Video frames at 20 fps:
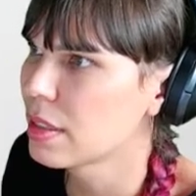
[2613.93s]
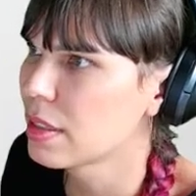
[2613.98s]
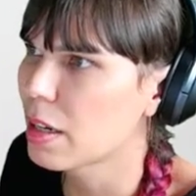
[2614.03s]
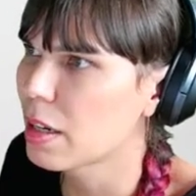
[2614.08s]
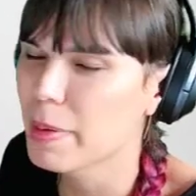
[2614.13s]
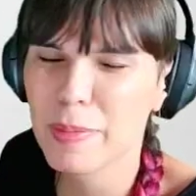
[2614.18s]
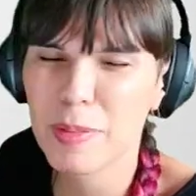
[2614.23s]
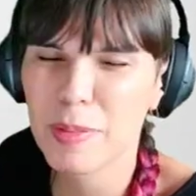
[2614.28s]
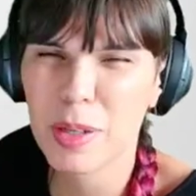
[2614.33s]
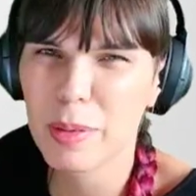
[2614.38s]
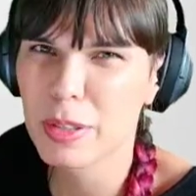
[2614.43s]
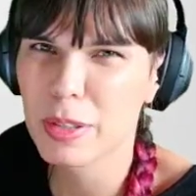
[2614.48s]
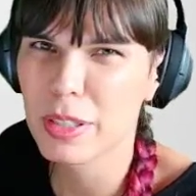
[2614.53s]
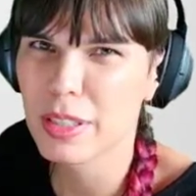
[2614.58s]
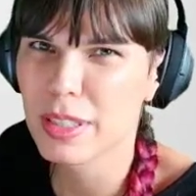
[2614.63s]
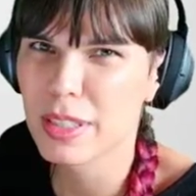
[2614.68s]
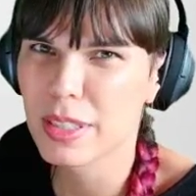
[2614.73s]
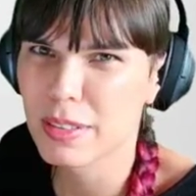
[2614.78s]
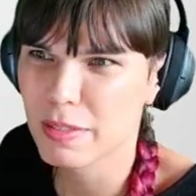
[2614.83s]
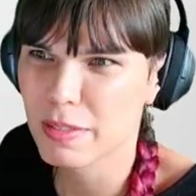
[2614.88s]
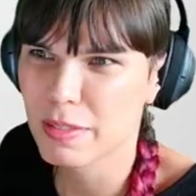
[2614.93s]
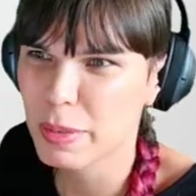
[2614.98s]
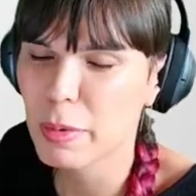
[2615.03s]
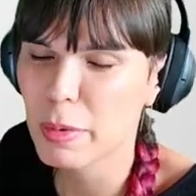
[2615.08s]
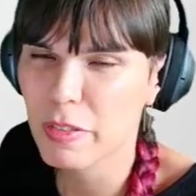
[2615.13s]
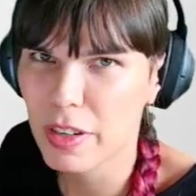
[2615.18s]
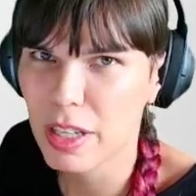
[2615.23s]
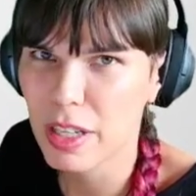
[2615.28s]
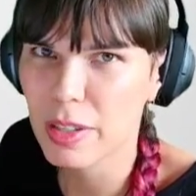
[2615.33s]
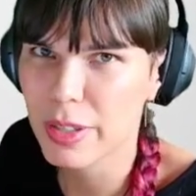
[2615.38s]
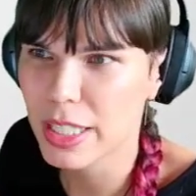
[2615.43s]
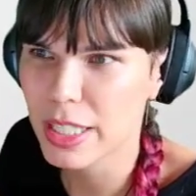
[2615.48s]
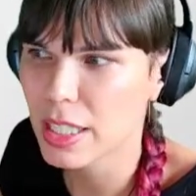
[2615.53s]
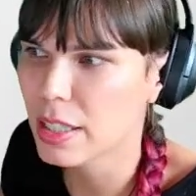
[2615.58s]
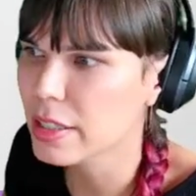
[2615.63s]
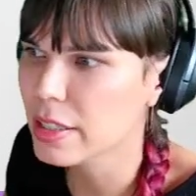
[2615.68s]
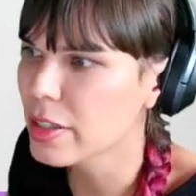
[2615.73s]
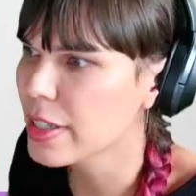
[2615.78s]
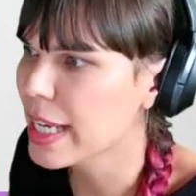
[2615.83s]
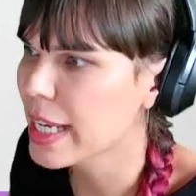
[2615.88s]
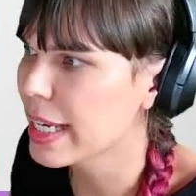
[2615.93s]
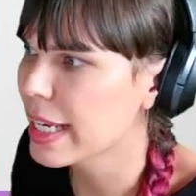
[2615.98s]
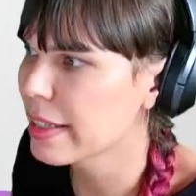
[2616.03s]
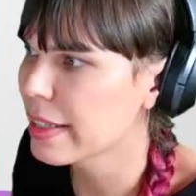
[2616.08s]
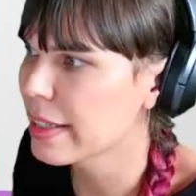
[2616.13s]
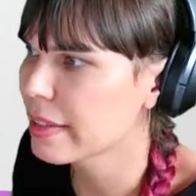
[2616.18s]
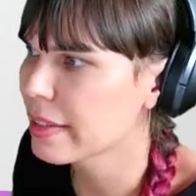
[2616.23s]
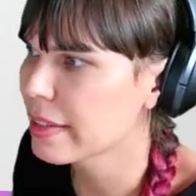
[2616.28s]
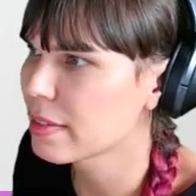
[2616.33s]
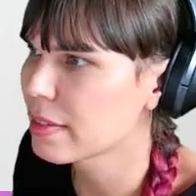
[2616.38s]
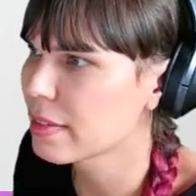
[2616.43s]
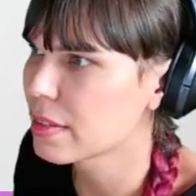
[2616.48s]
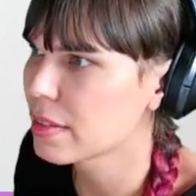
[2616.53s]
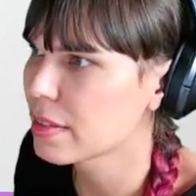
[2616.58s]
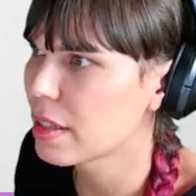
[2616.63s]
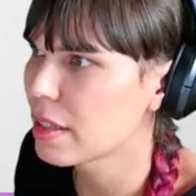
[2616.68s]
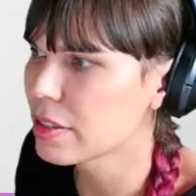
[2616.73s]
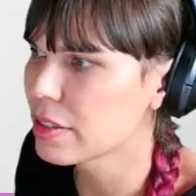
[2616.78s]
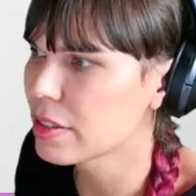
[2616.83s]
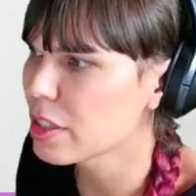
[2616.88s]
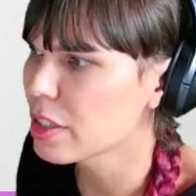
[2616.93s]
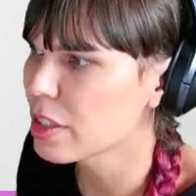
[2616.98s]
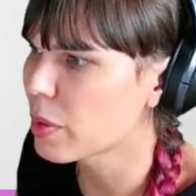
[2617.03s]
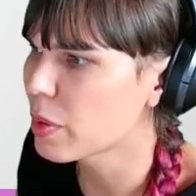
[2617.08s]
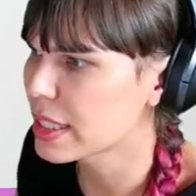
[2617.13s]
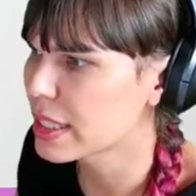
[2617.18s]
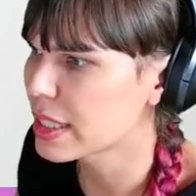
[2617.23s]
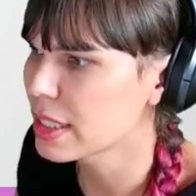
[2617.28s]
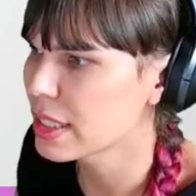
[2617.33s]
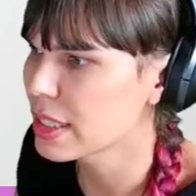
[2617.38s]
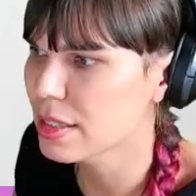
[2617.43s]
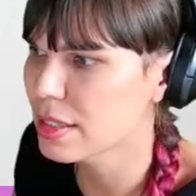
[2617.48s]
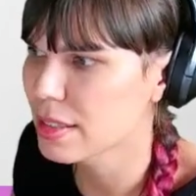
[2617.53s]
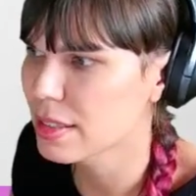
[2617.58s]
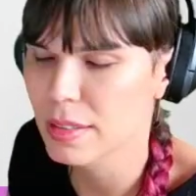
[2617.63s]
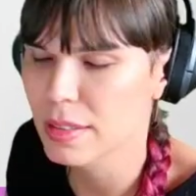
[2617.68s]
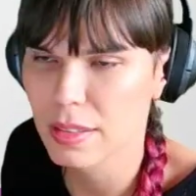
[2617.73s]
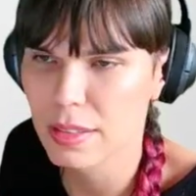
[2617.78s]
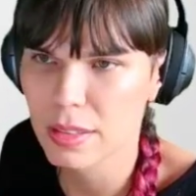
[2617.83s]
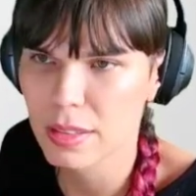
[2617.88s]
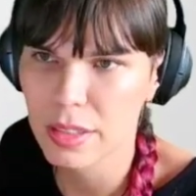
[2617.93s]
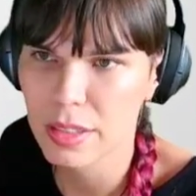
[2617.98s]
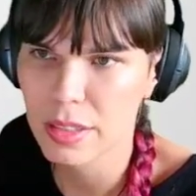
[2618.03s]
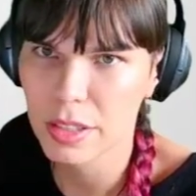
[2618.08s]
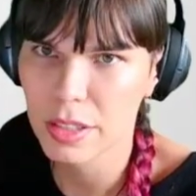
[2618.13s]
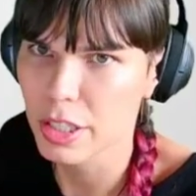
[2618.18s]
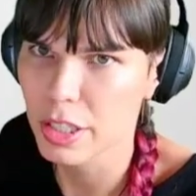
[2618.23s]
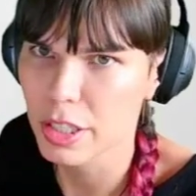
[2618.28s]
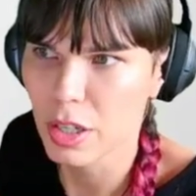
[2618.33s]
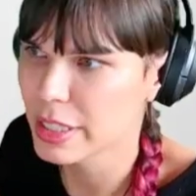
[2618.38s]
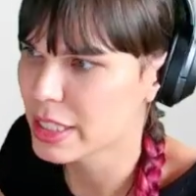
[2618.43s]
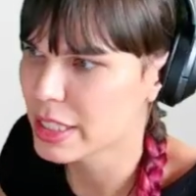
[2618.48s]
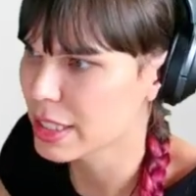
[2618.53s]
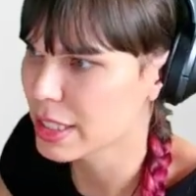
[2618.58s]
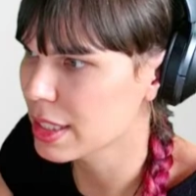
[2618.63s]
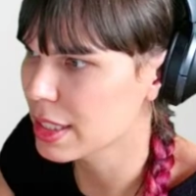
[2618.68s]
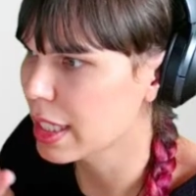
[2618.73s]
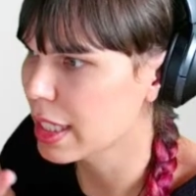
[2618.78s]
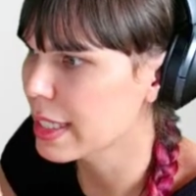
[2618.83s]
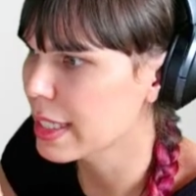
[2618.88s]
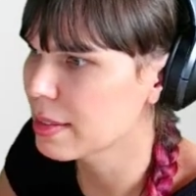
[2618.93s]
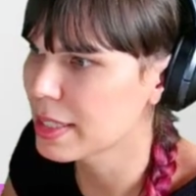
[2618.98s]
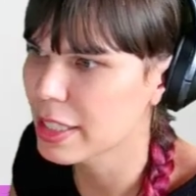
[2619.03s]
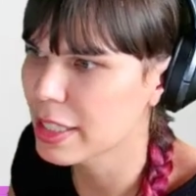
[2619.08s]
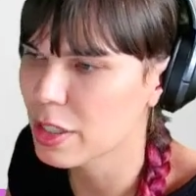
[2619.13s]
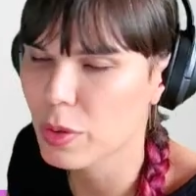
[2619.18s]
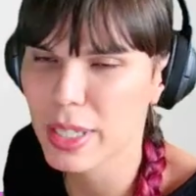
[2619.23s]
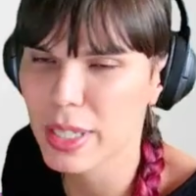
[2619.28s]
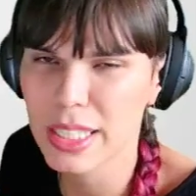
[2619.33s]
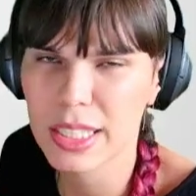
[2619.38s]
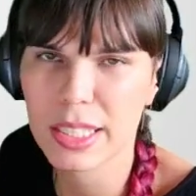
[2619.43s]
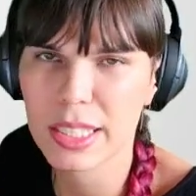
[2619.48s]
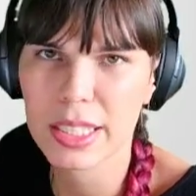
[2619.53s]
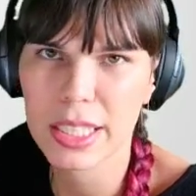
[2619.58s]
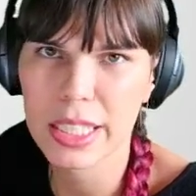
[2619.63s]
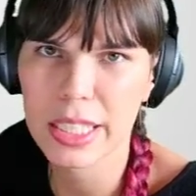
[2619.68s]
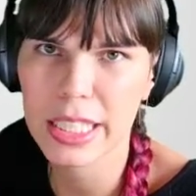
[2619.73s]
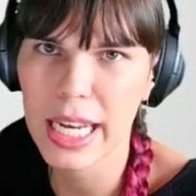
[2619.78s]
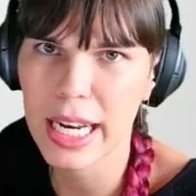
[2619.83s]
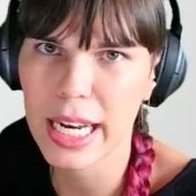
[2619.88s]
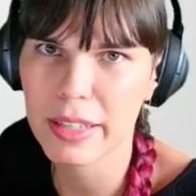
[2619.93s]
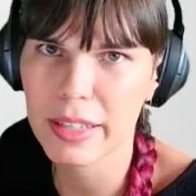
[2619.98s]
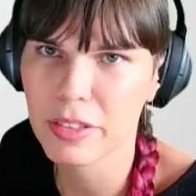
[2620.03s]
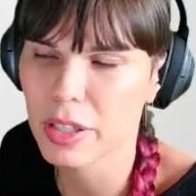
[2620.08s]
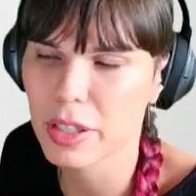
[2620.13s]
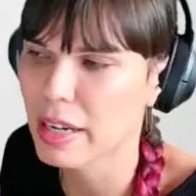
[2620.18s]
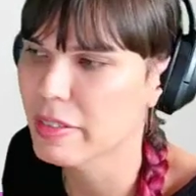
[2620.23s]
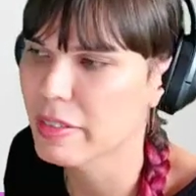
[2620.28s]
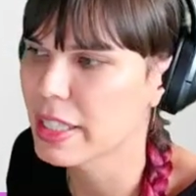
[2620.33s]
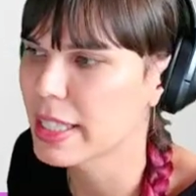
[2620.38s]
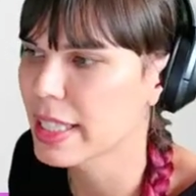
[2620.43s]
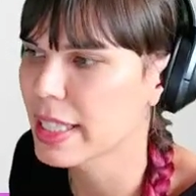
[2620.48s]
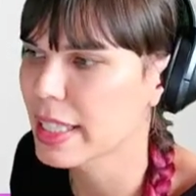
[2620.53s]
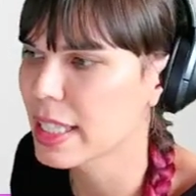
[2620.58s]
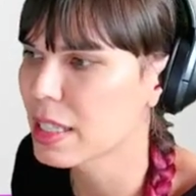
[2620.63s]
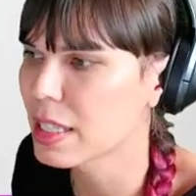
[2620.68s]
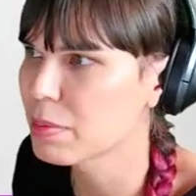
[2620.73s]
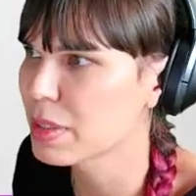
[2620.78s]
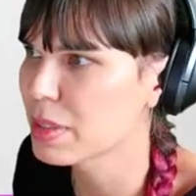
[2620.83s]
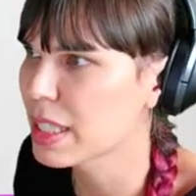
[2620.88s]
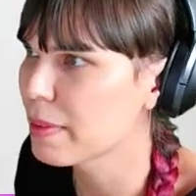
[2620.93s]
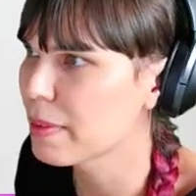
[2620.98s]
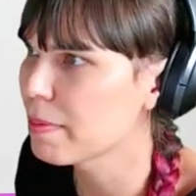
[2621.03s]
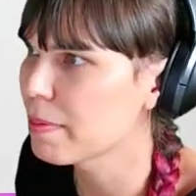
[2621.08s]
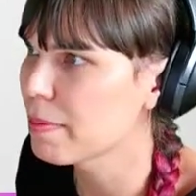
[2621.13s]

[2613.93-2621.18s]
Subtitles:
Are people following along okay? Are there any questions? You can always just like send questions to the chat if you have anything that comes up.